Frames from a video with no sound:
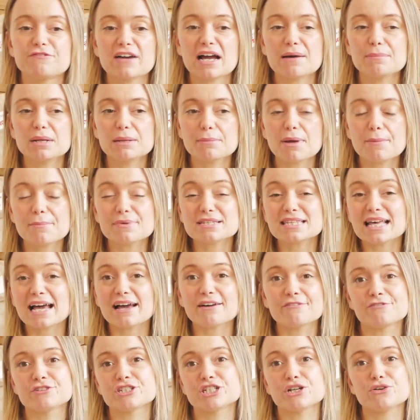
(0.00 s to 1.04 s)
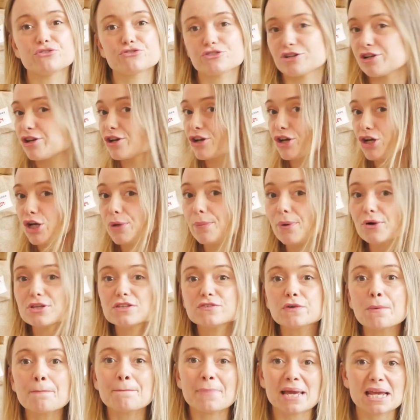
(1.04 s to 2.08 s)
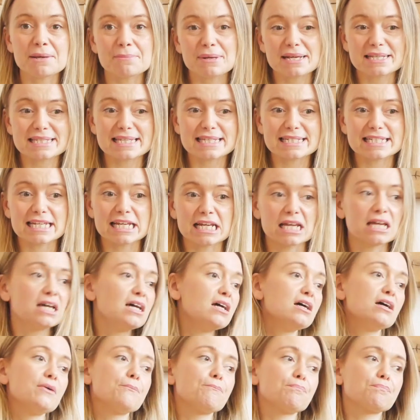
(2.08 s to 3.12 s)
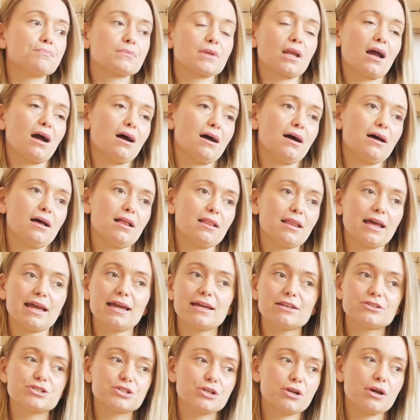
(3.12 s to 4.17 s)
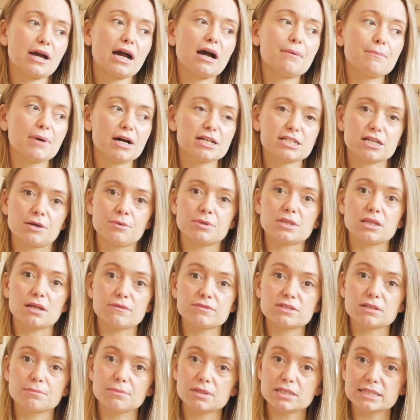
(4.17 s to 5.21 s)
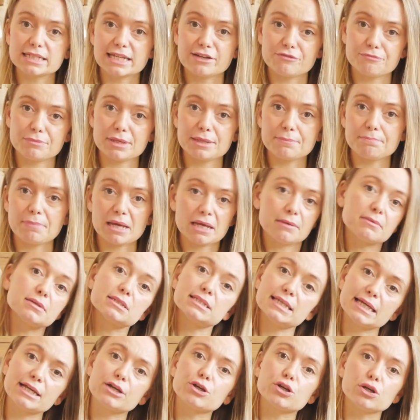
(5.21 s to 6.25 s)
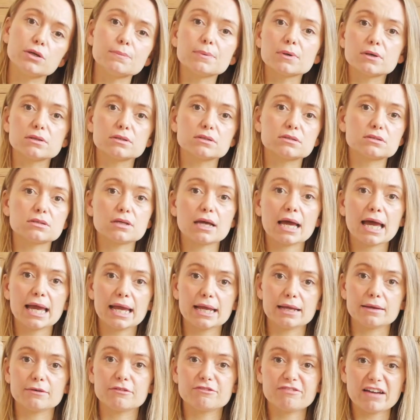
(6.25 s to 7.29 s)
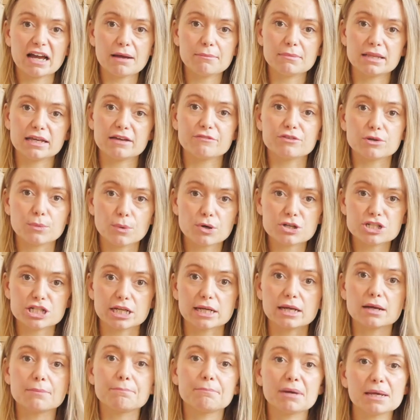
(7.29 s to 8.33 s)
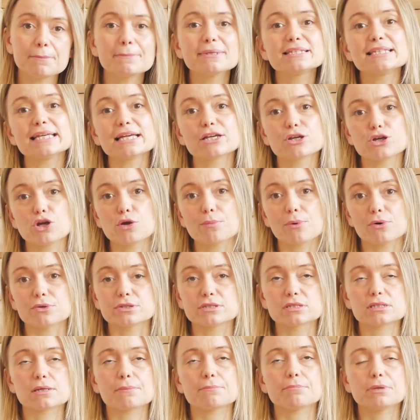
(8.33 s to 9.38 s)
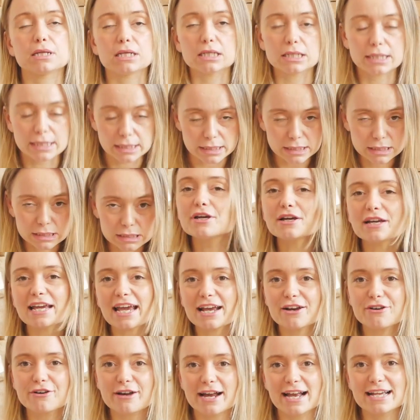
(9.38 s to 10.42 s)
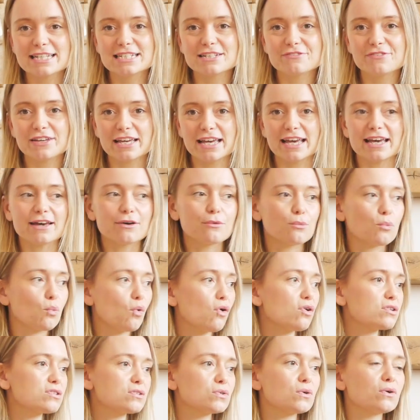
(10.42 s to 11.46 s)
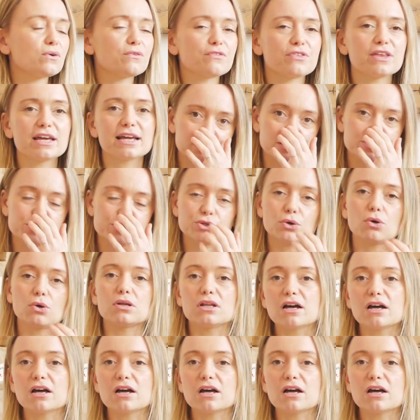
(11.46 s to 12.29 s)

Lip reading: family members that have children, coupons for babysitting. Like, do you know how much I would love someone to give me babysitting coupons? Hey, family, if you're watching, babysitting coupons, please. You can get creative here. What sort of thing does your